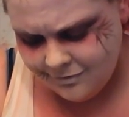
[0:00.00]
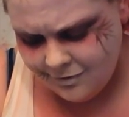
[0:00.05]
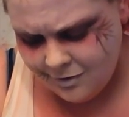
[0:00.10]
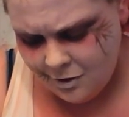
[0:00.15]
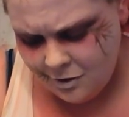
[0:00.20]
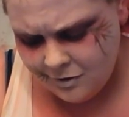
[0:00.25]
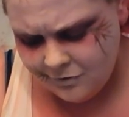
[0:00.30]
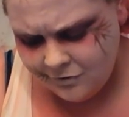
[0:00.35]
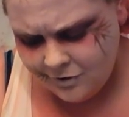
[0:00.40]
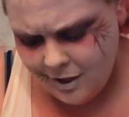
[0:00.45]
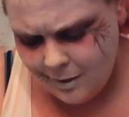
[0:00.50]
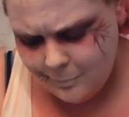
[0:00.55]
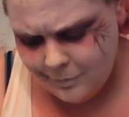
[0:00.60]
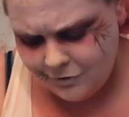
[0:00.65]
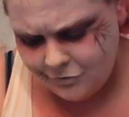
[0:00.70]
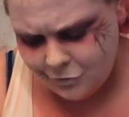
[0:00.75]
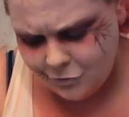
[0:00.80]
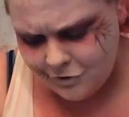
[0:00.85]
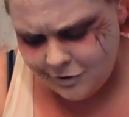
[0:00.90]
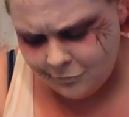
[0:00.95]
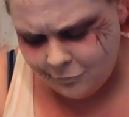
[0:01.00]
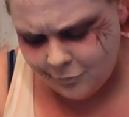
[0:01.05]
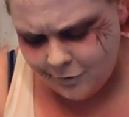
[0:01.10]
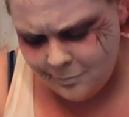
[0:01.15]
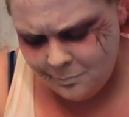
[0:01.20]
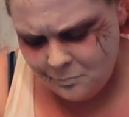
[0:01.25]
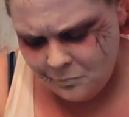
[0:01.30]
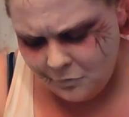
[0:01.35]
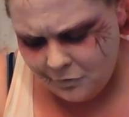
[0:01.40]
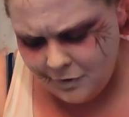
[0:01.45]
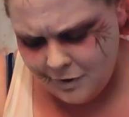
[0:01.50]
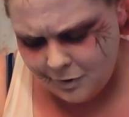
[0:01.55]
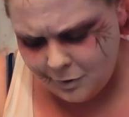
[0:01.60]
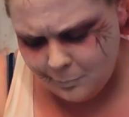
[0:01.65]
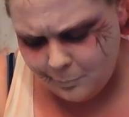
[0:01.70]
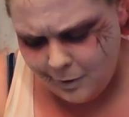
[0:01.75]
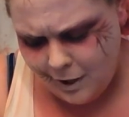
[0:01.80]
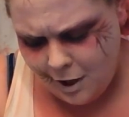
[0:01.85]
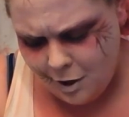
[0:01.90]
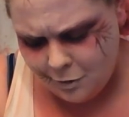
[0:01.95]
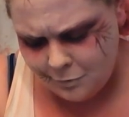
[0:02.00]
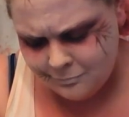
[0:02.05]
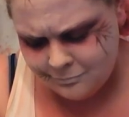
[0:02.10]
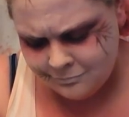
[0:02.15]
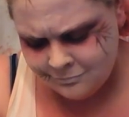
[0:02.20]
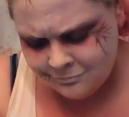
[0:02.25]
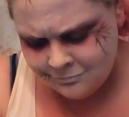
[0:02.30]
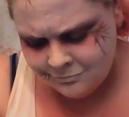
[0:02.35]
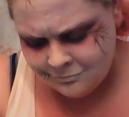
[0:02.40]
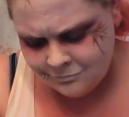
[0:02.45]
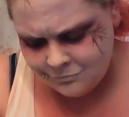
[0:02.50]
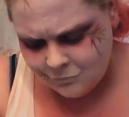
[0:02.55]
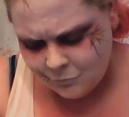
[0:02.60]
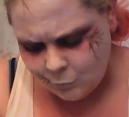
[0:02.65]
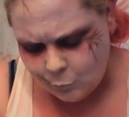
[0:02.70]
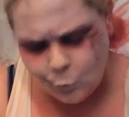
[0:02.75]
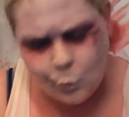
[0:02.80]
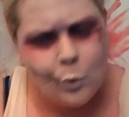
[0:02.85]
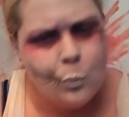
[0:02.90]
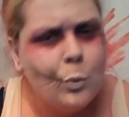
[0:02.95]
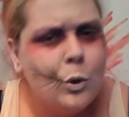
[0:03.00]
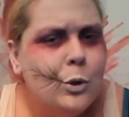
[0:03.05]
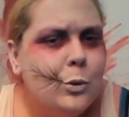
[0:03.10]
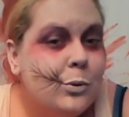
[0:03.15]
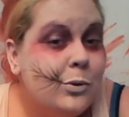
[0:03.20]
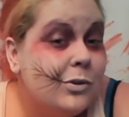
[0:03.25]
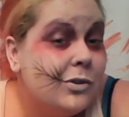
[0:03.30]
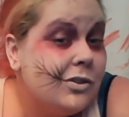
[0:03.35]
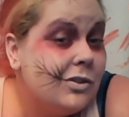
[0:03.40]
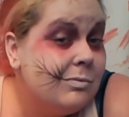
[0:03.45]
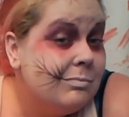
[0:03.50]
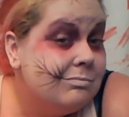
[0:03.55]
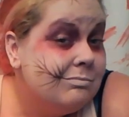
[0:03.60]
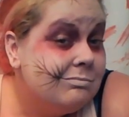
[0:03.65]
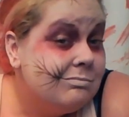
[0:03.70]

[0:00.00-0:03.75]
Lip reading: All zombies are different. Think about your wounds,